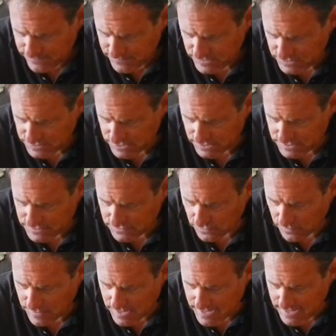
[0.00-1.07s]
The judge
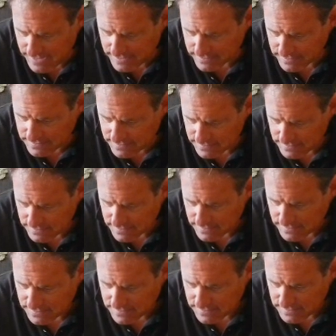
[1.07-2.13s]
told me I had to
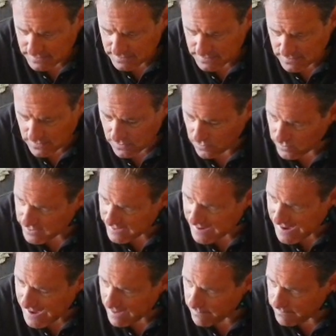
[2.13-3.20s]
go to
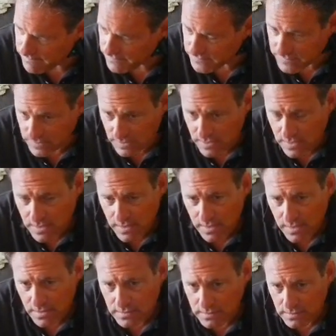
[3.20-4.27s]
rehab,
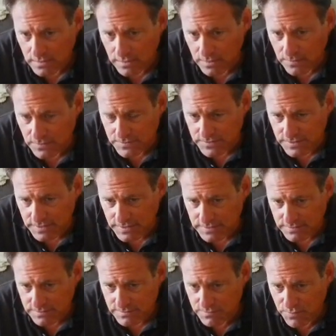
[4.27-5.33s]
or he was going to
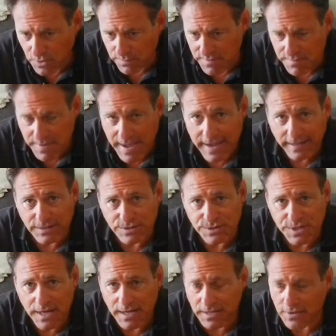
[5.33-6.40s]
put me back in
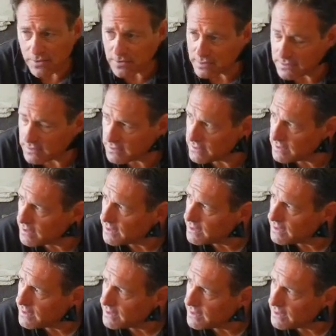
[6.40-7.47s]
jail and
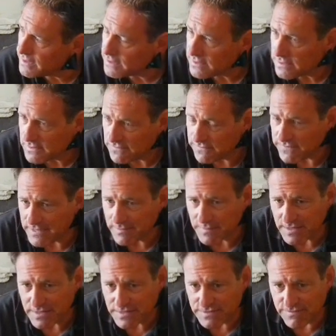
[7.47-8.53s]
feed
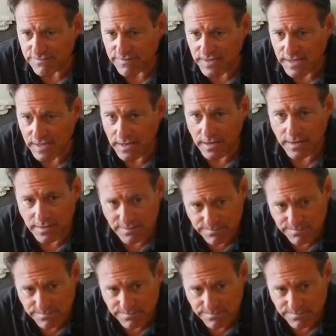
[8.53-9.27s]
me as a vegan.